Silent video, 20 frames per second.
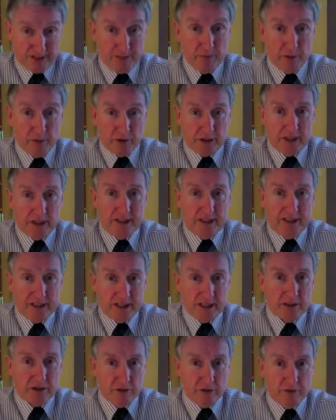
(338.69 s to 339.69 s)
much in this
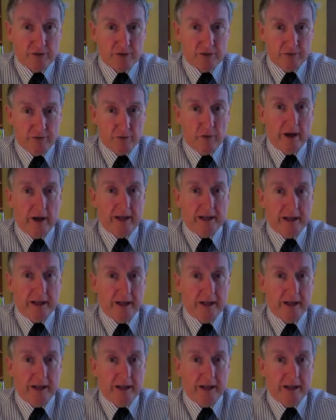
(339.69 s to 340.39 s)
sort of way.